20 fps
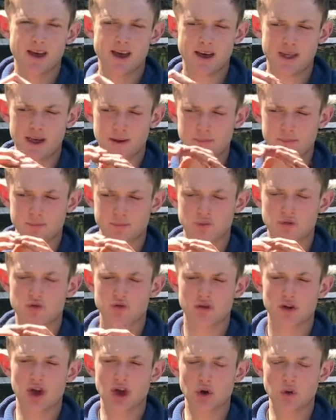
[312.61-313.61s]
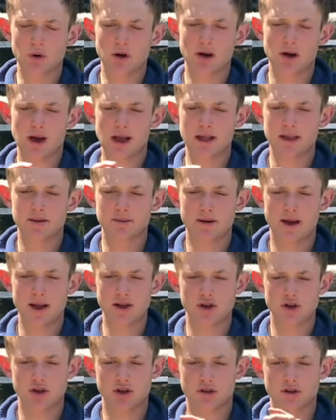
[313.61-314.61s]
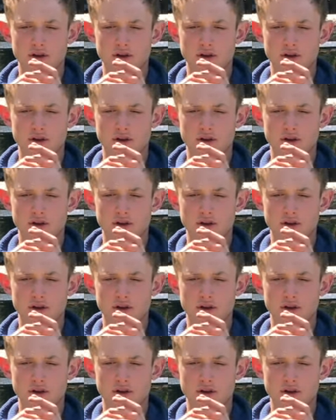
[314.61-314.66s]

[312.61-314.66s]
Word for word: and I cure any veg that's